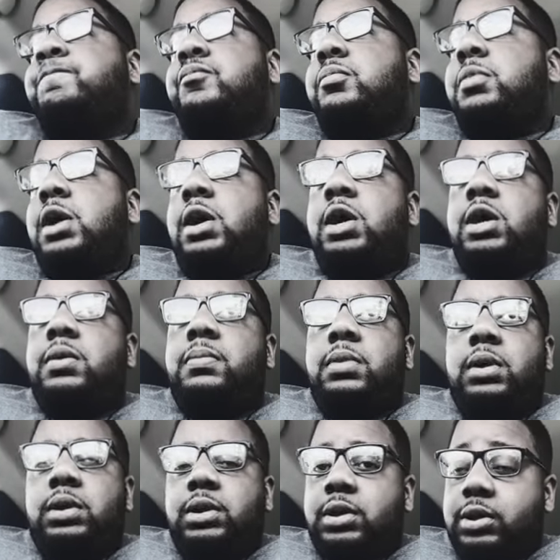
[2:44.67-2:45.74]
Man,
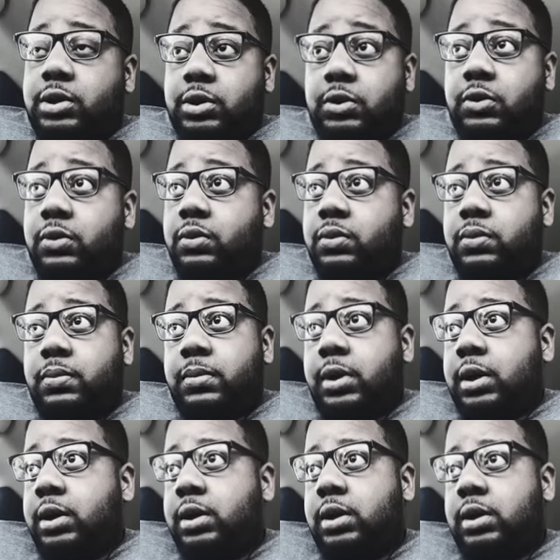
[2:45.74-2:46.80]
this dude,
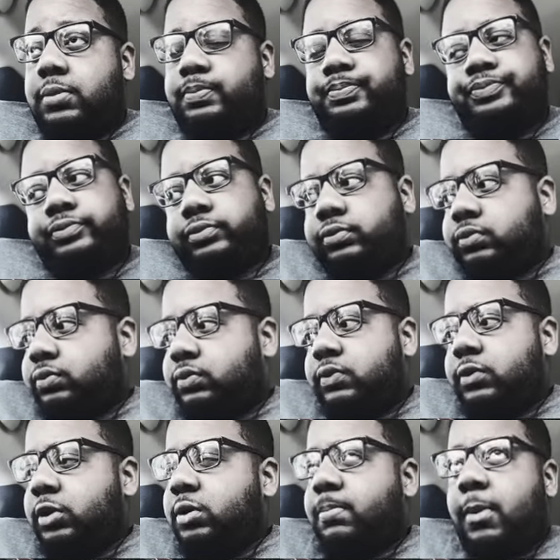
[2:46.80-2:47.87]
man,
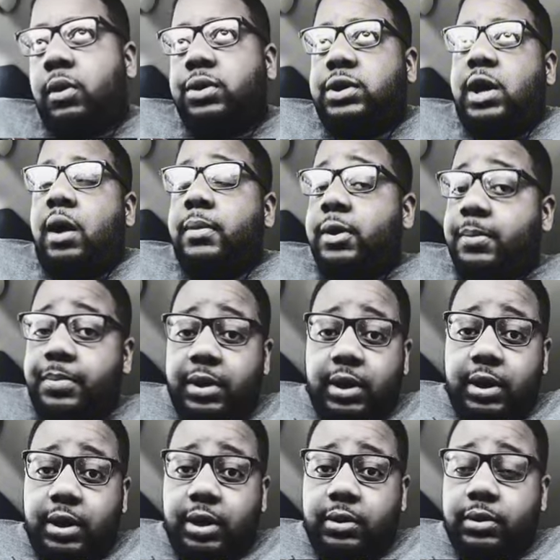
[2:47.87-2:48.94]
the most dominant
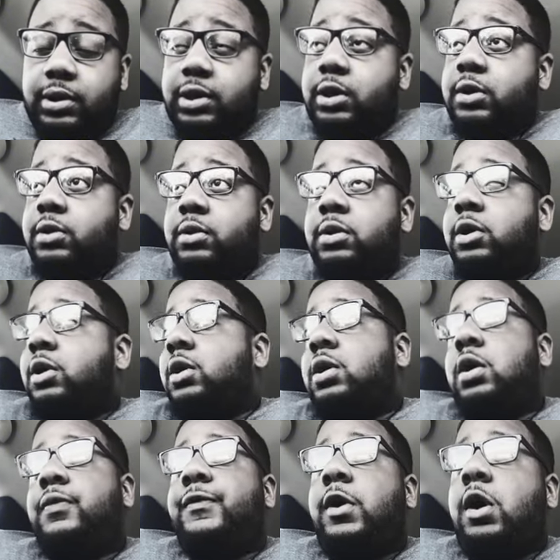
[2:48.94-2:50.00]
big center
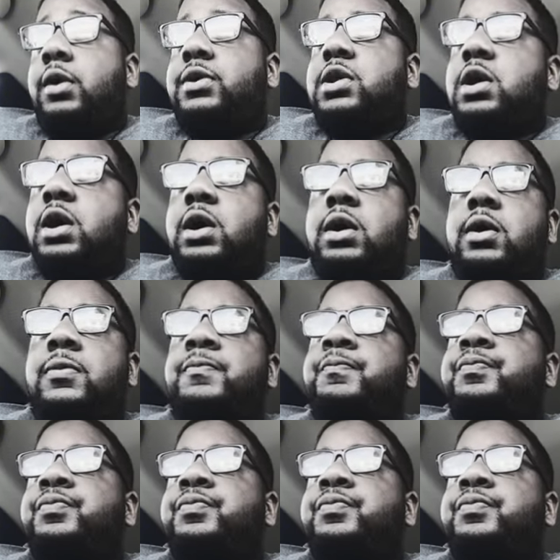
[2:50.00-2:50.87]
of all time.